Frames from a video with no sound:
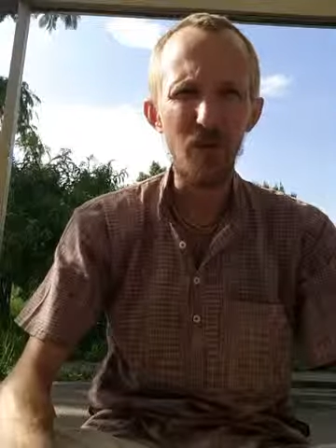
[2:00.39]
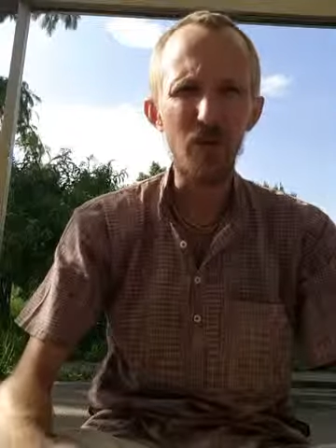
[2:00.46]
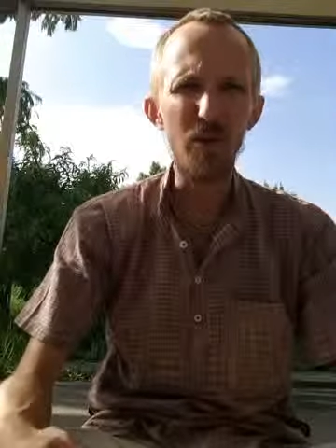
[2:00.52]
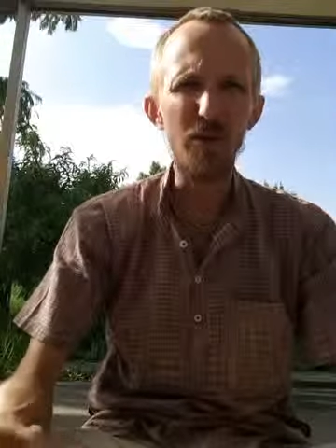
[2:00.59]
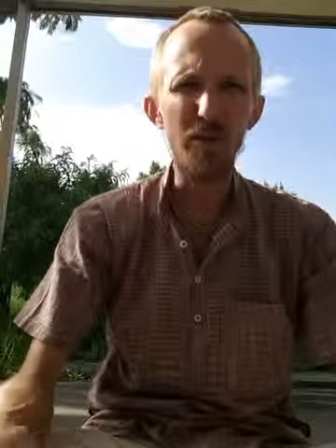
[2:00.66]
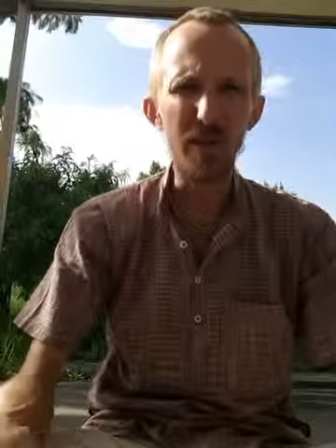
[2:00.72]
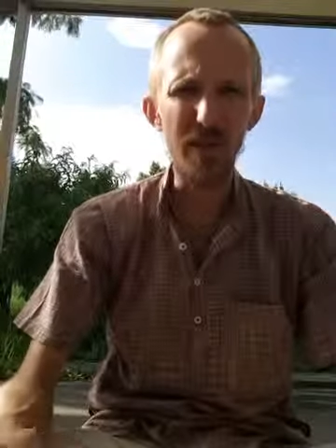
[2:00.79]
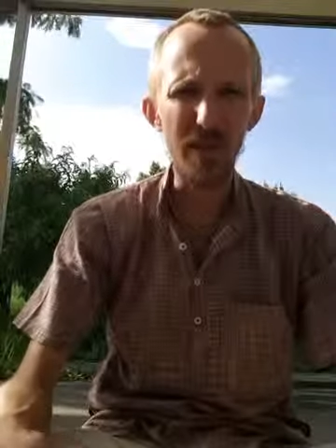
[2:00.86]

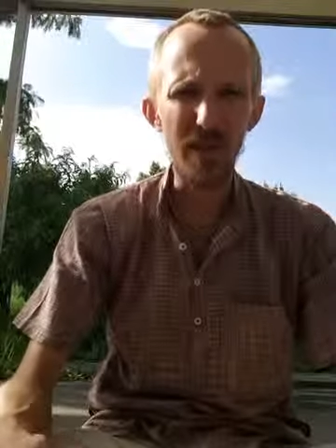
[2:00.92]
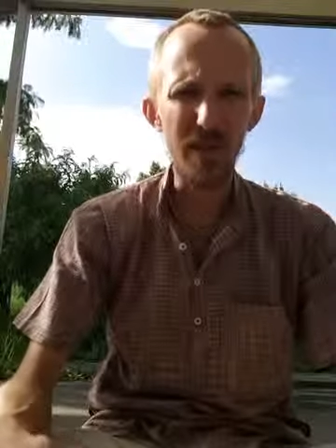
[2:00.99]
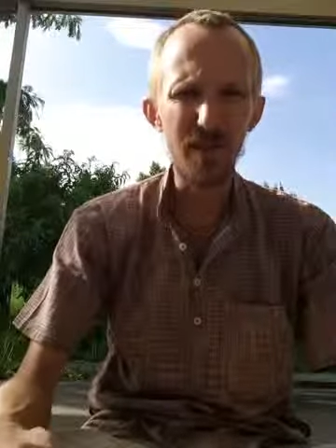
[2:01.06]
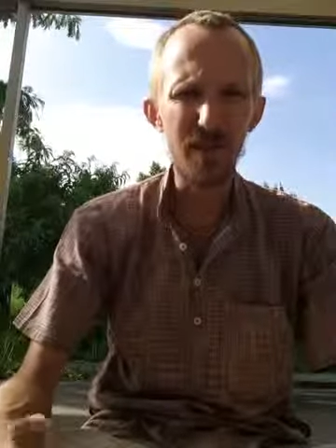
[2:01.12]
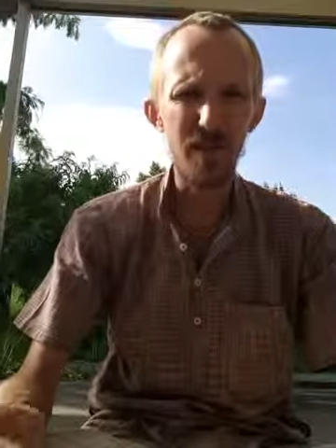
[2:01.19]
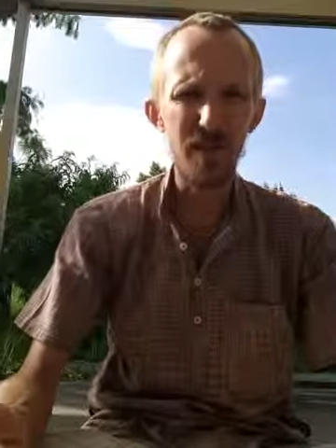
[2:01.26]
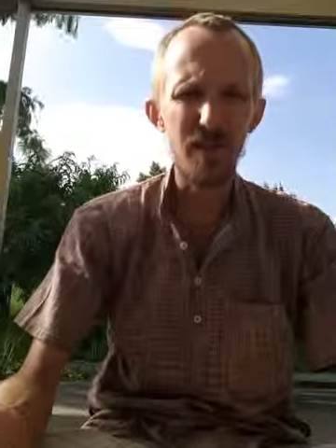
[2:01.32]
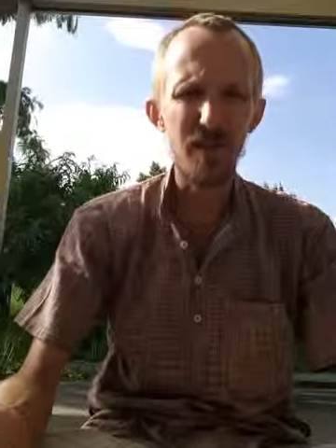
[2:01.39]
rhythmic,
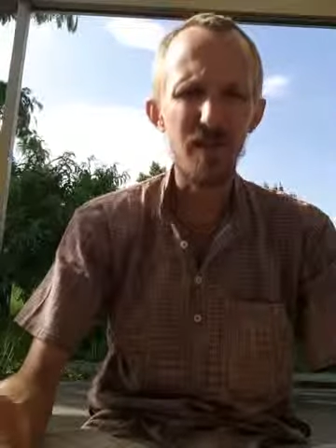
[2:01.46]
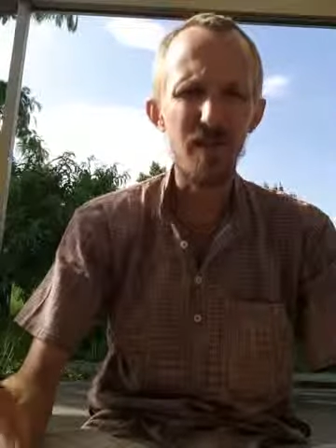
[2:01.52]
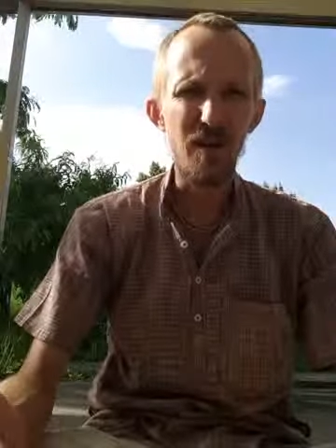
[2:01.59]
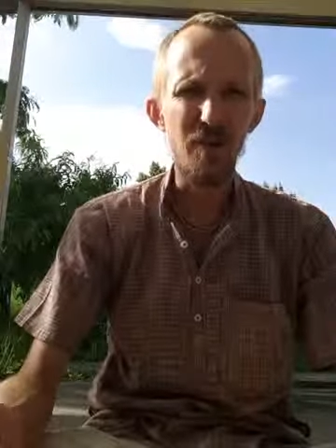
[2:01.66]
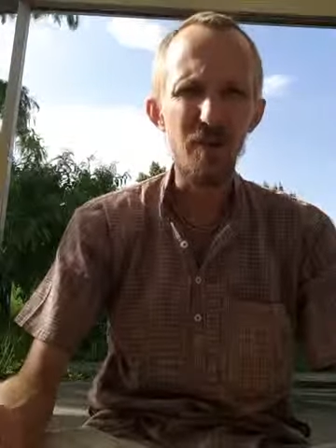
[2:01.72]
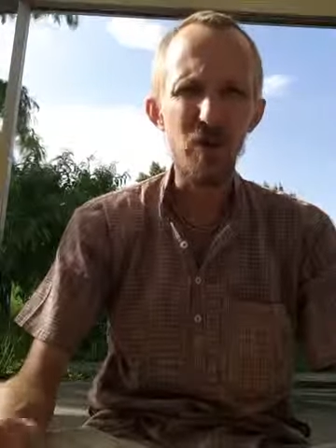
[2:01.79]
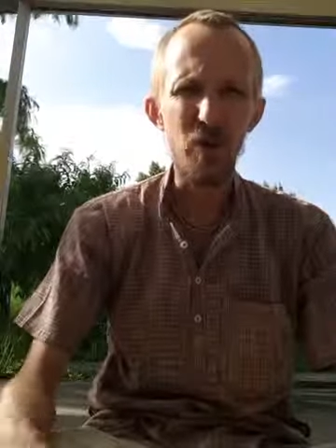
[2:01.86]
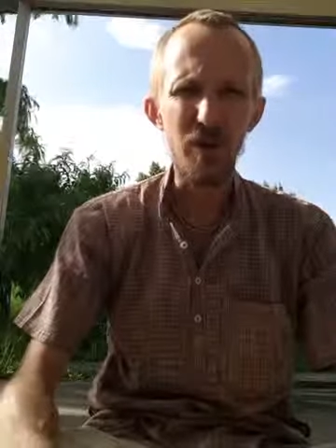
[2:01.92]

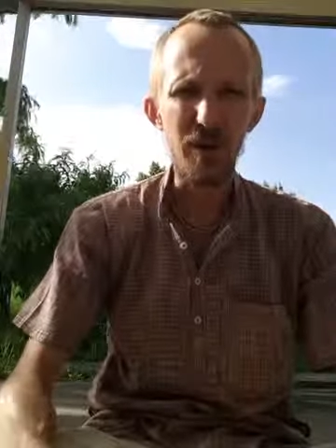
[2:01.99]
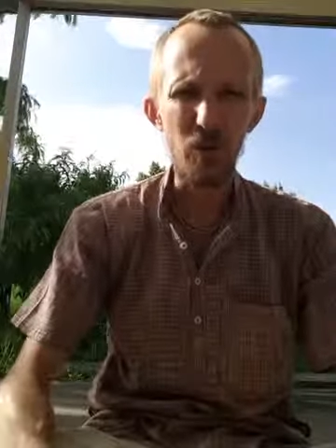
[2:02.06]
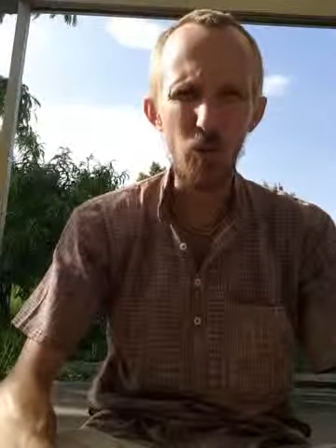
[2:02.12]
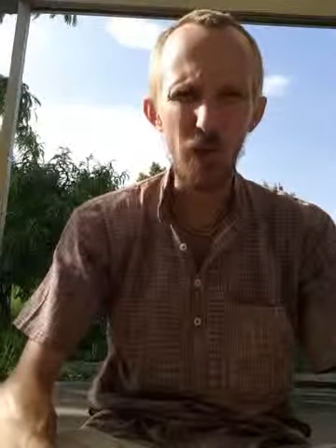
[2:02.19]
a melodic